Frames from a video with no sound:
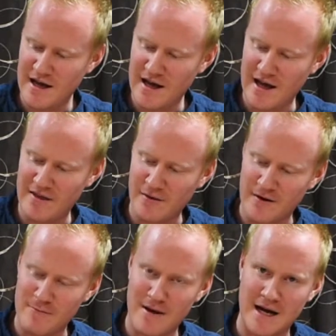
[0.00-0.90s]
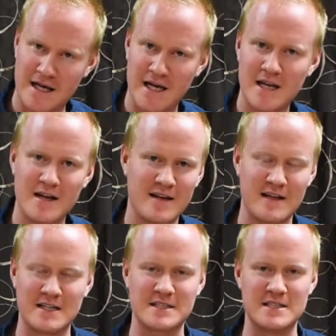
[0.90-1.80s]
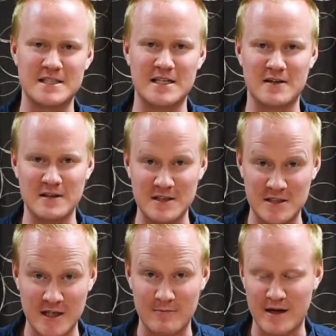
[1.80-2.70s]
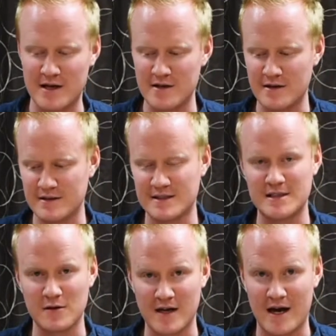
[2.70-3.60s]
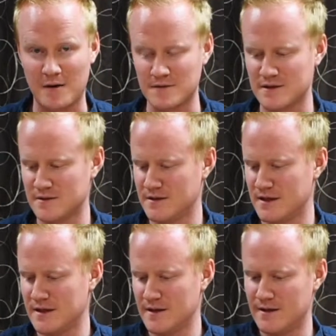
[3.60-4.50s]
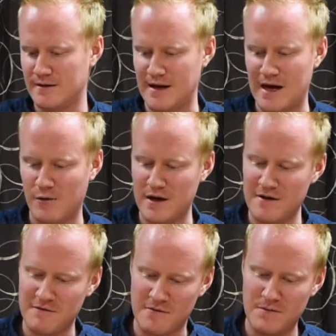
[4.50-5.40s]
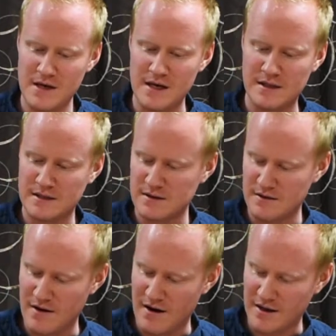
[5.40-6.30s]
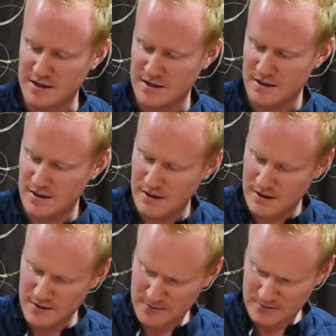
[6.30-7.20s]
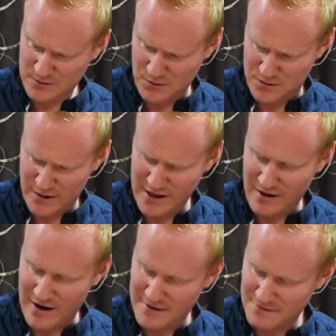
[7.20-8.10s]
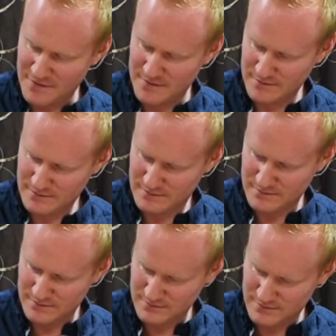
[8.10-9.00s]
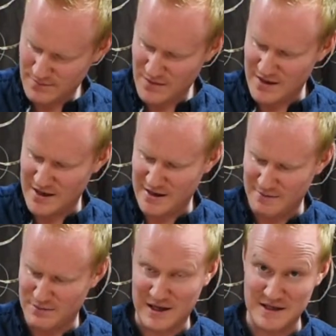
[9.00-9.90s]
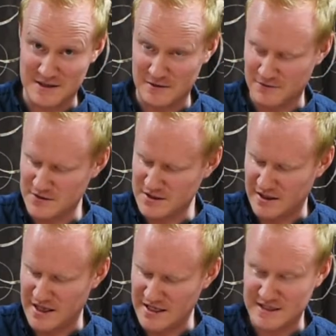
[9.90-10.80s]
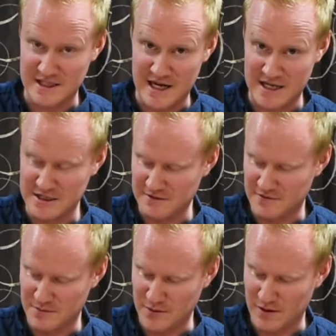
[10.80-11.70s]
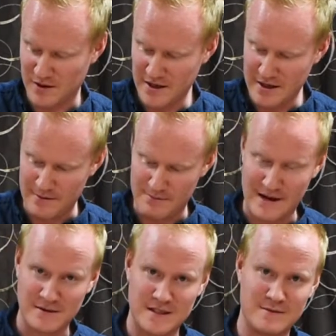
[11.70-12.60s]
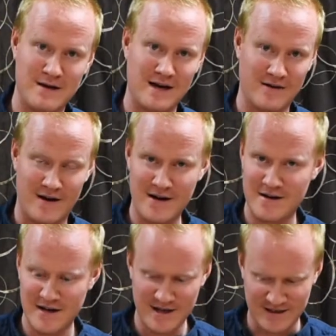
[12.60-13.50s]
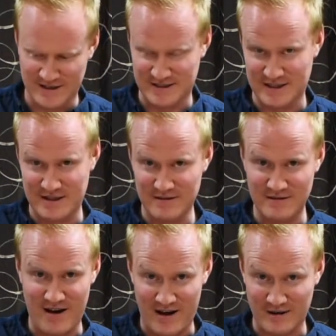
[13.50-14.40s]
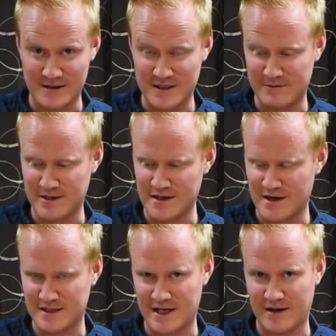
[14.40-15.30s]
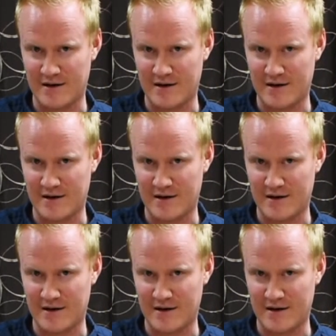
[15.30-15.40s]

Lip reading: and they'll come back in. That's considered legitimate. It still counts. Now if a piece goes right off the plane surface and hits the edge of the board and bounces back on, is not legitimate. You got to take it